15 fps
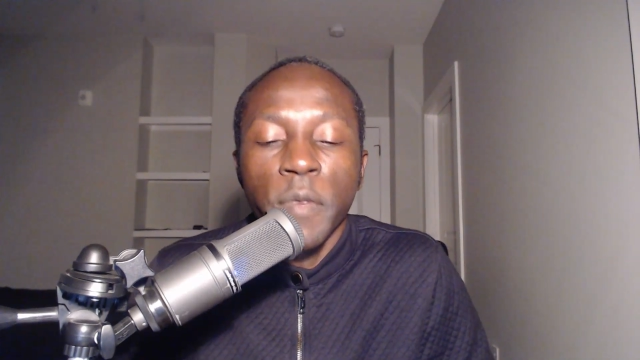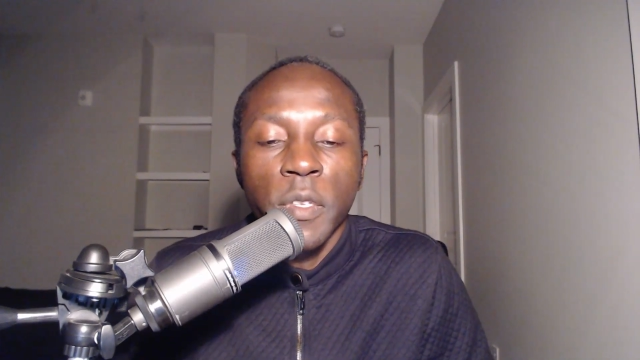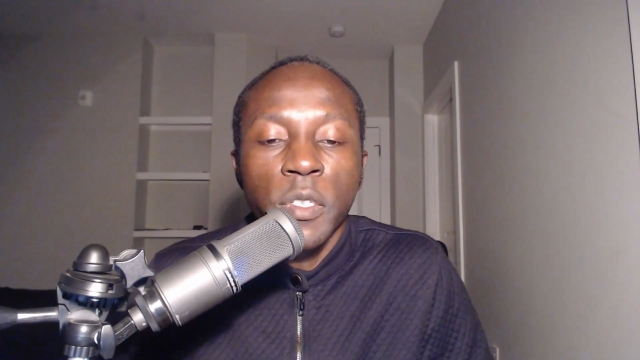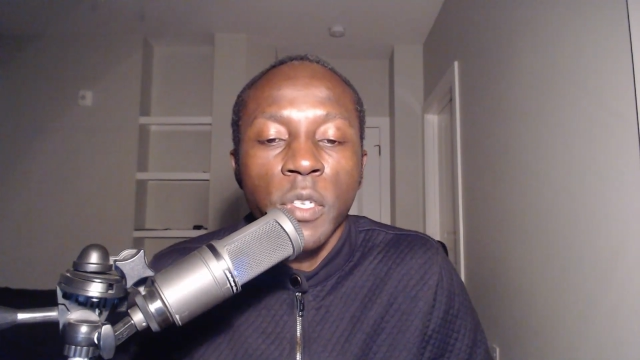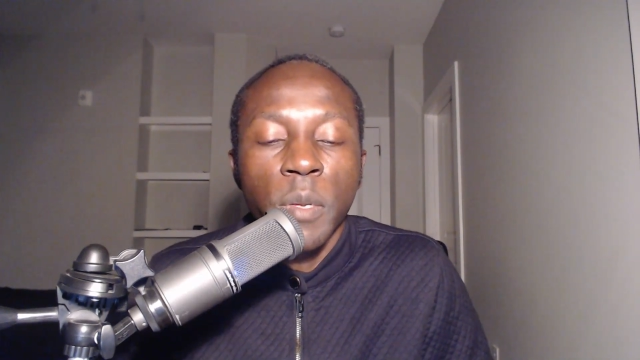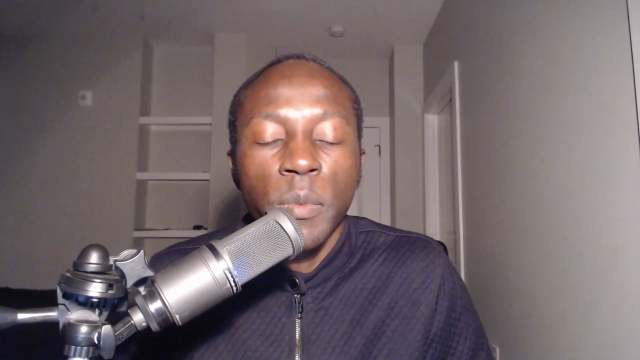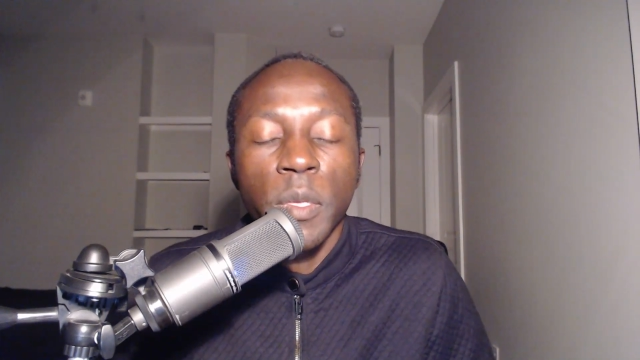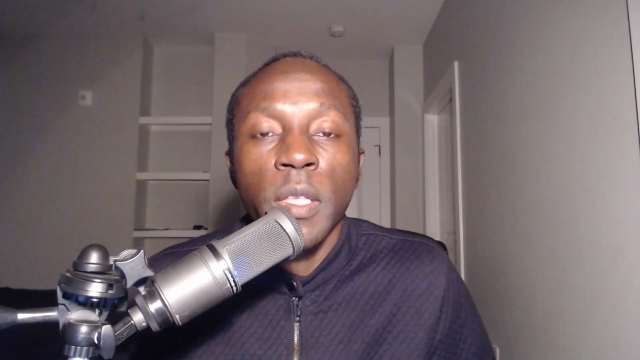it's
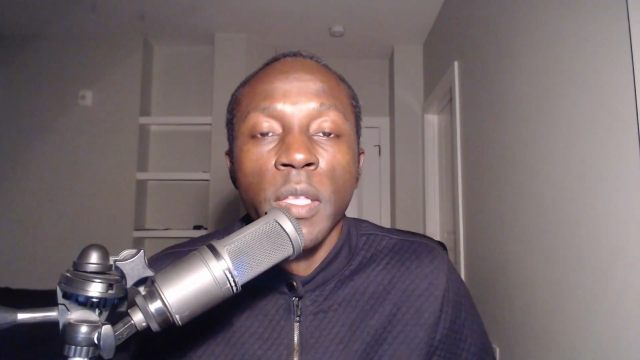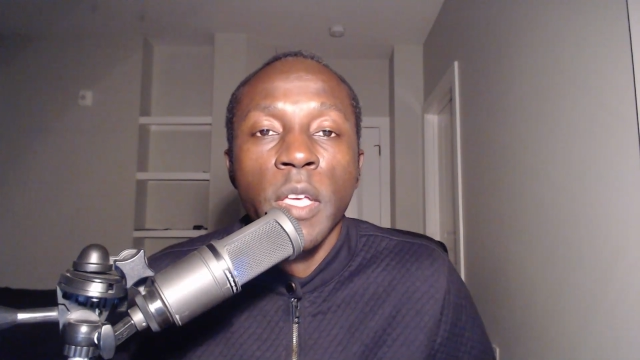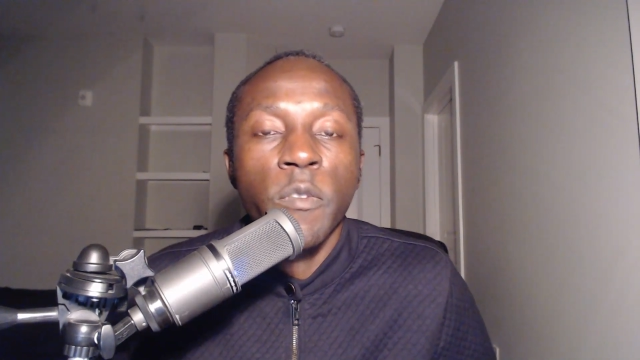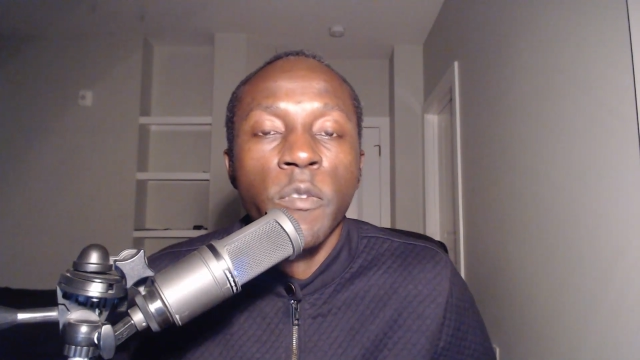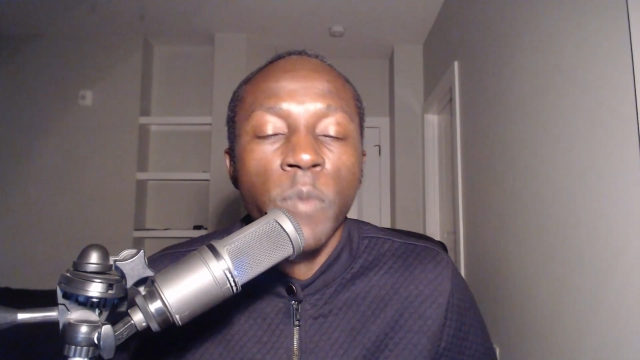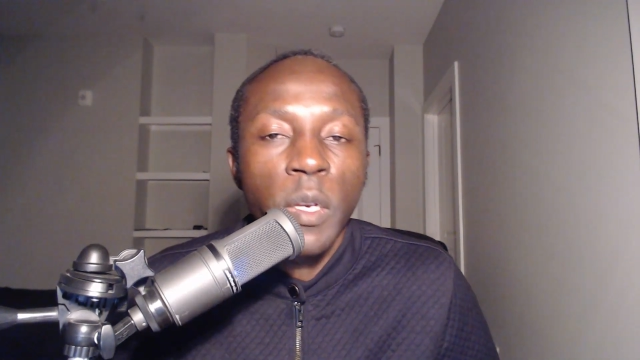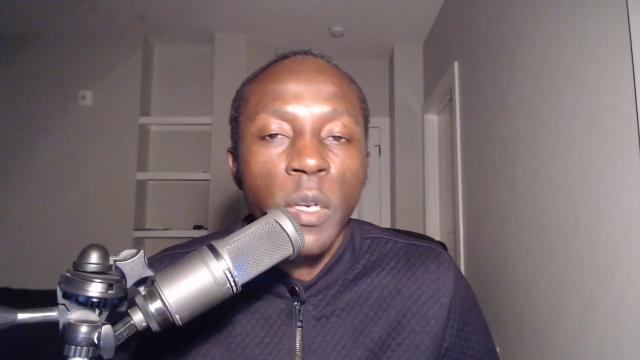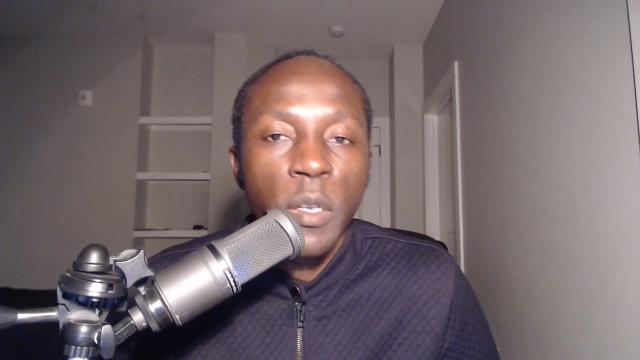something that
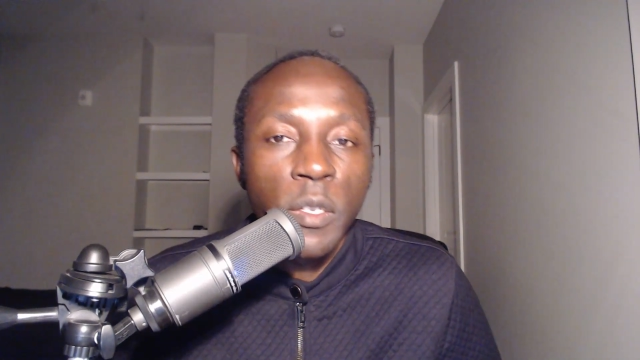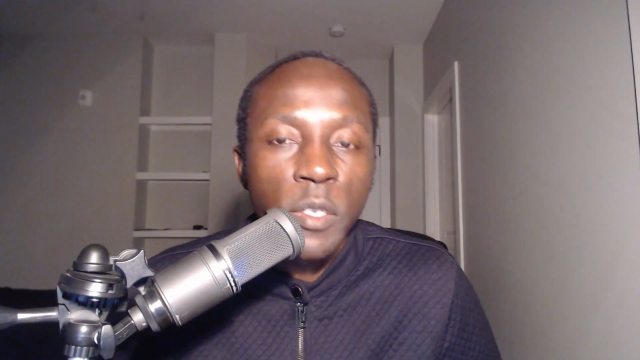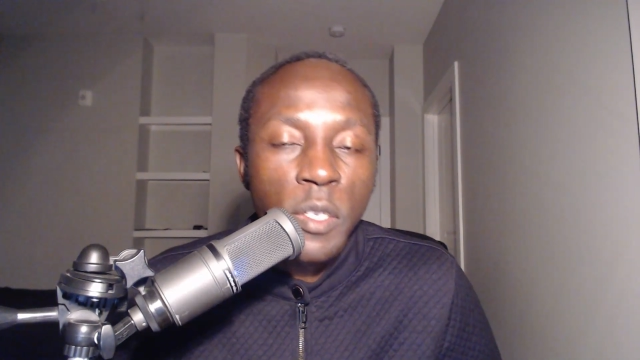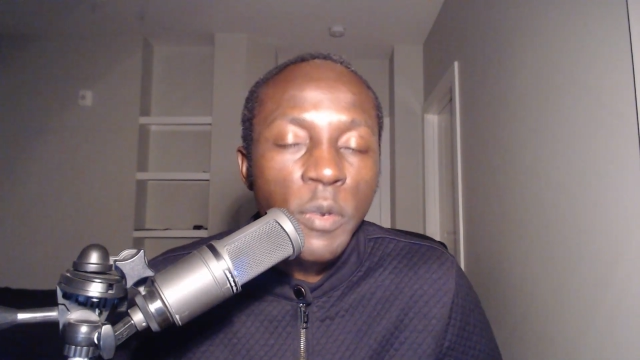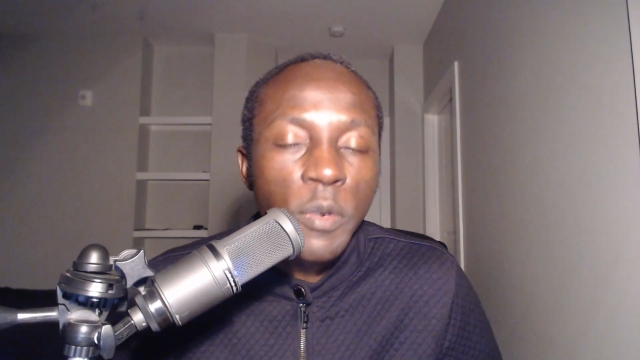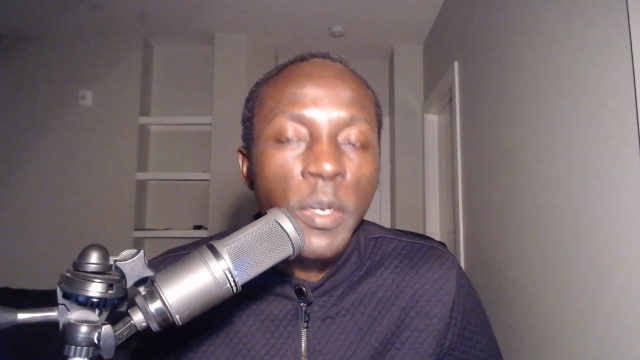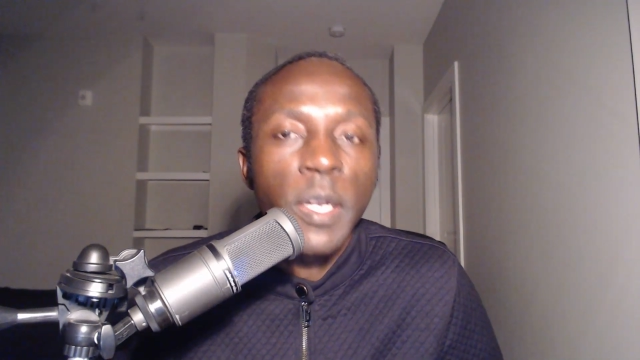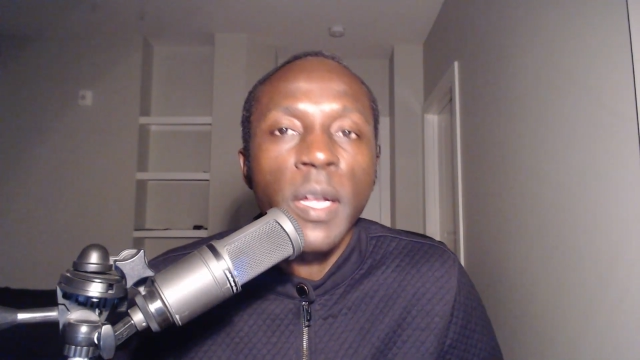you've been
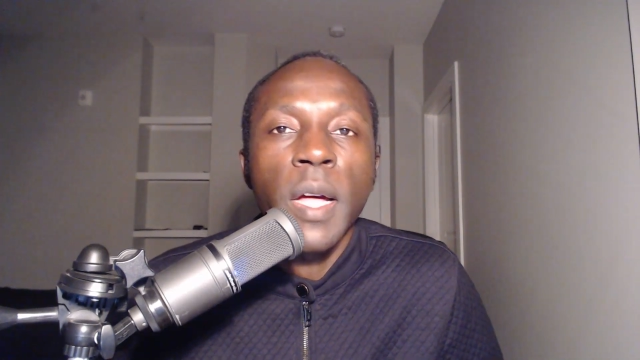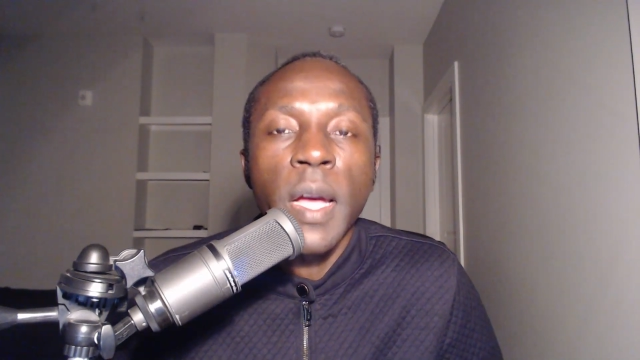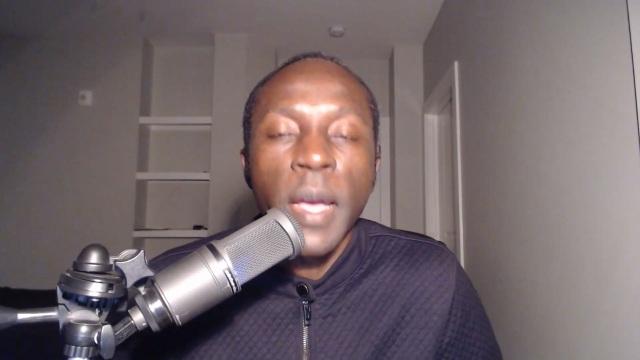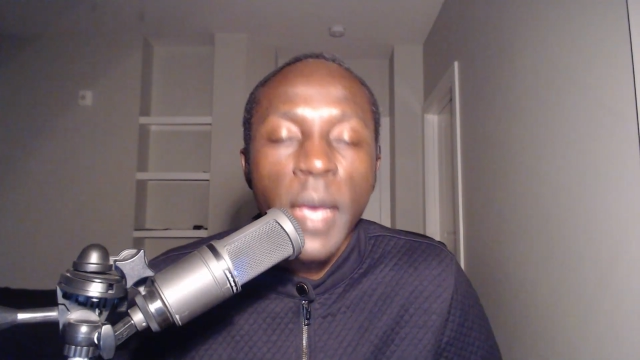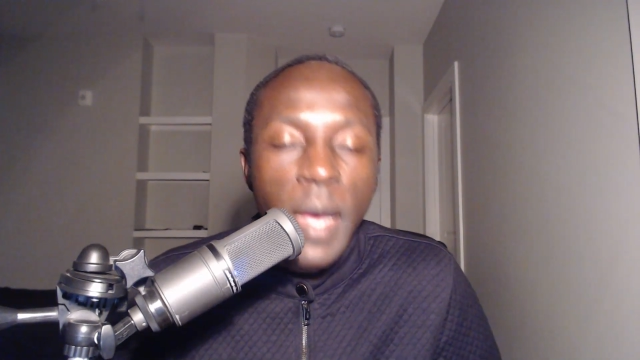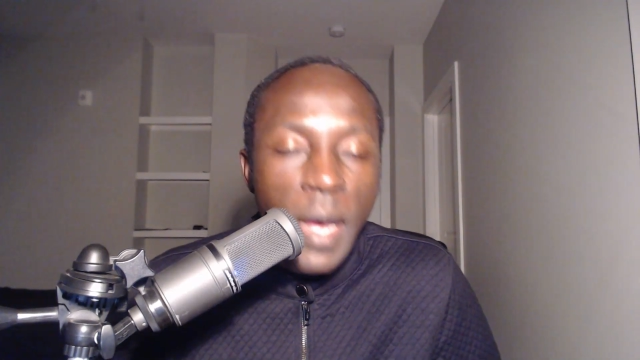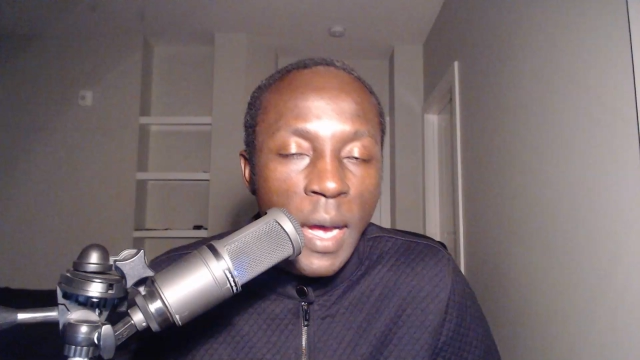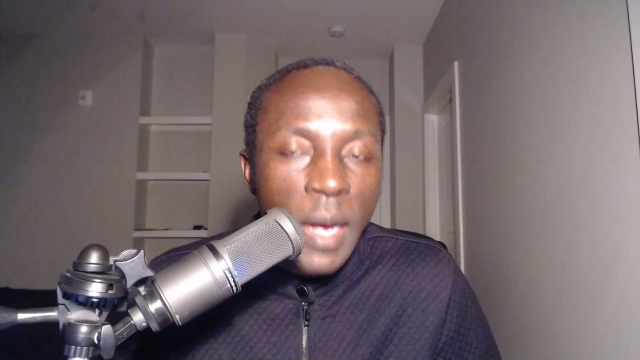considering, I
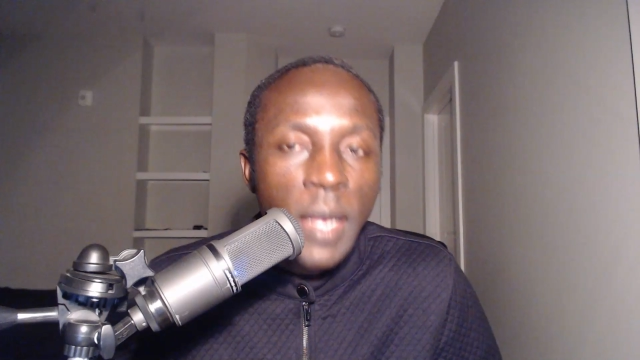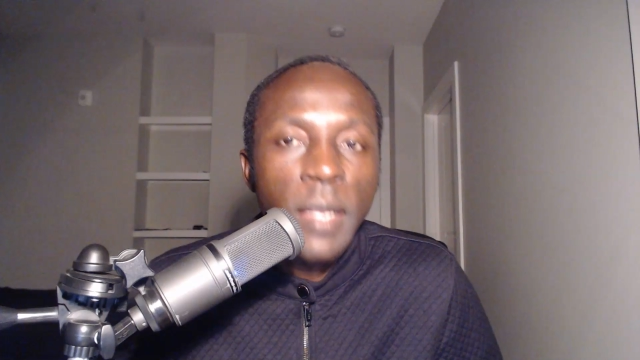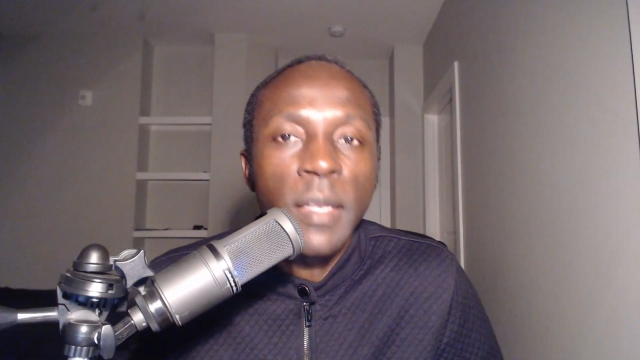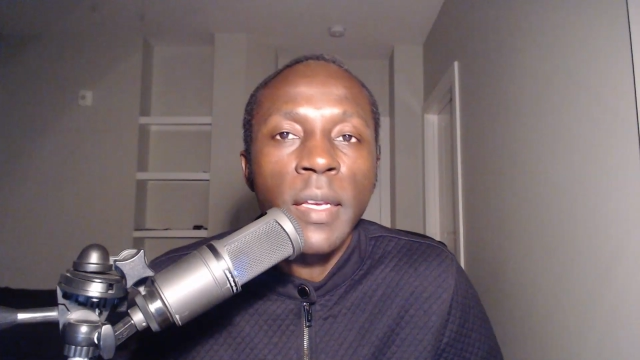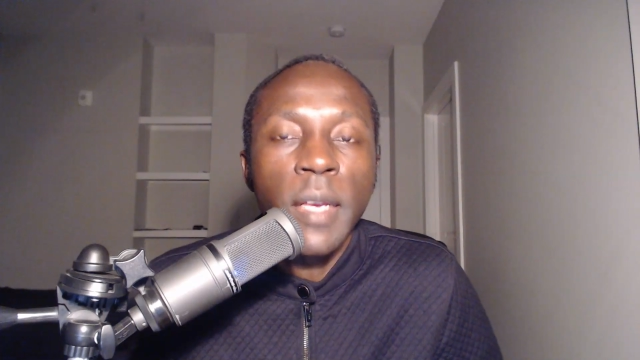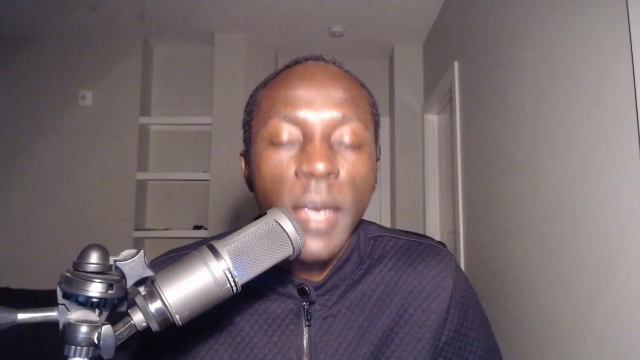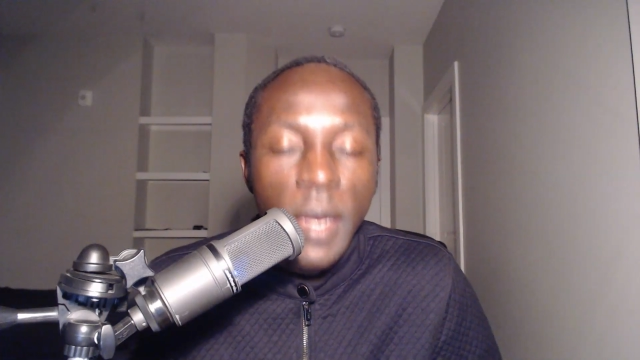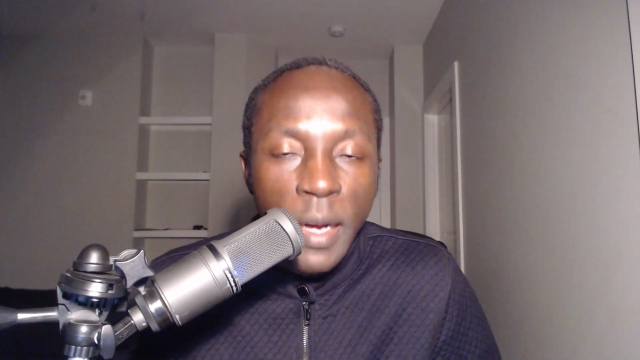highly